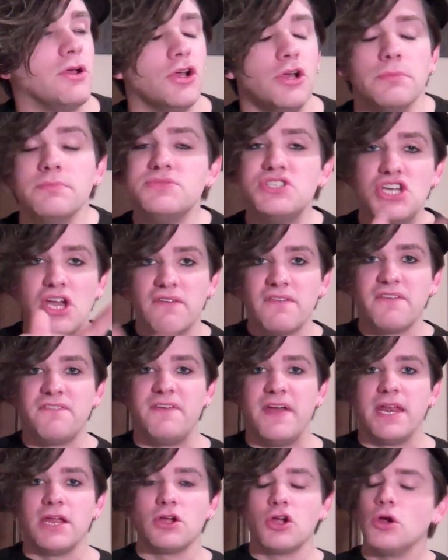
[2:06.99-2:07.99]
room? Do you have a
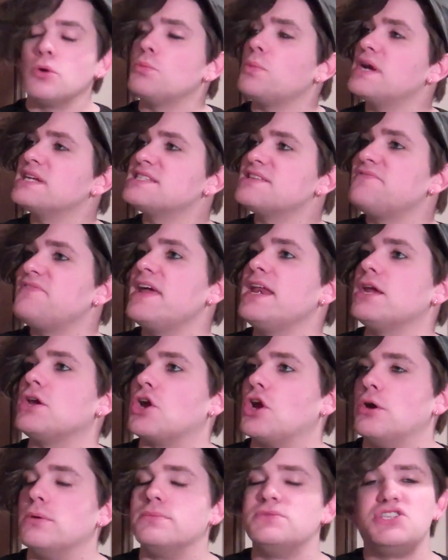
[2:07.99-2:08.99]
fitting room? Where's the fitting
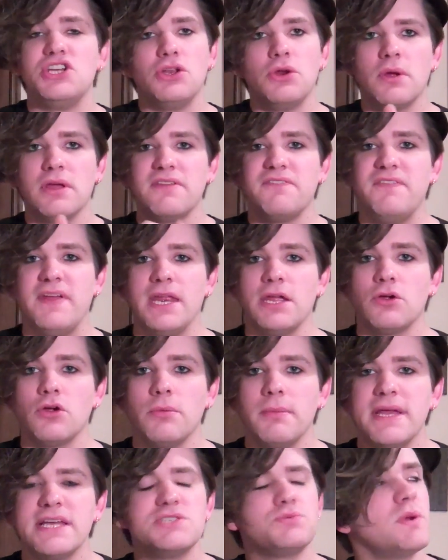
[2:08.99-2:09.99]
room? Do you know where the fitting
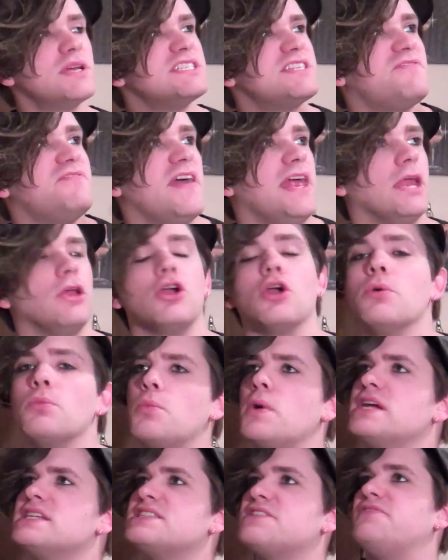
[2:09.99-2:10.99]
room is? Where's the fitting room?
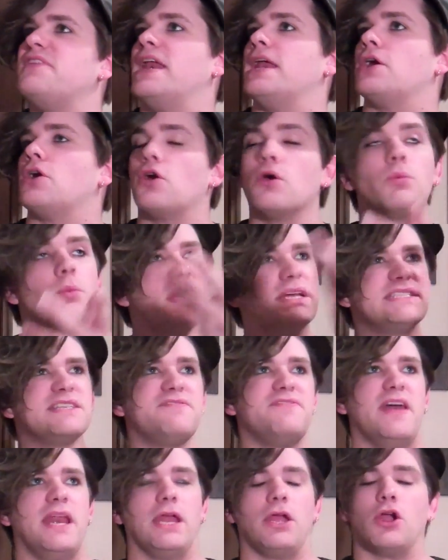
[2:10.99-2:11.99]
Where's the fitting room? Where's the
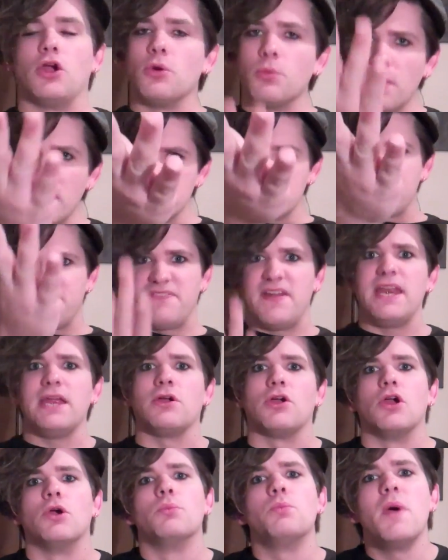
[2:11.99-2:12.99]
fitting room? Where's the
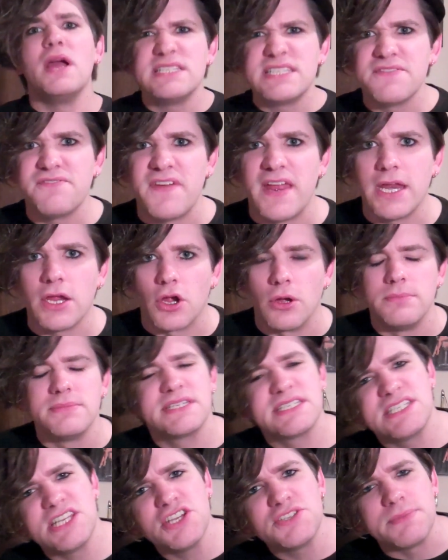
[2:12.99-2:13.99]
fitting room? Where's the fitting room?
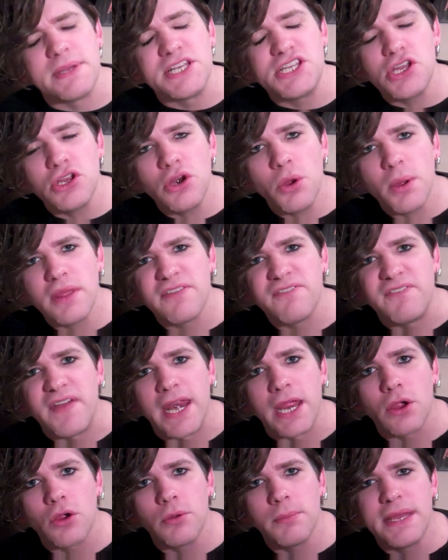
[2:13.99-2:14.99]
Excuse me, do you know where the
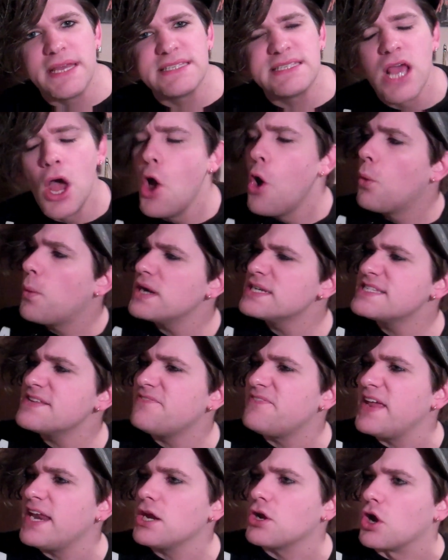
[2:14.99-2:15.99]
fitting room is? Where's the
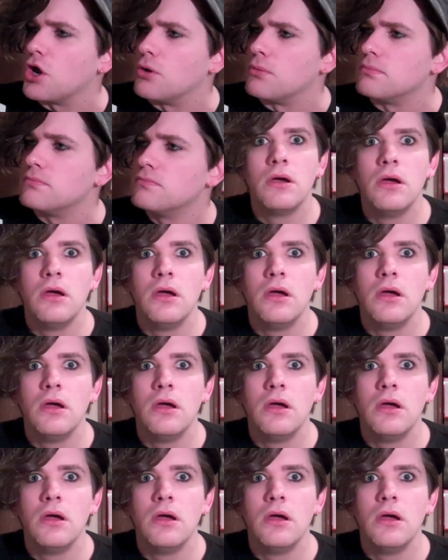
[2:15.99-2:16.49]
fitting room?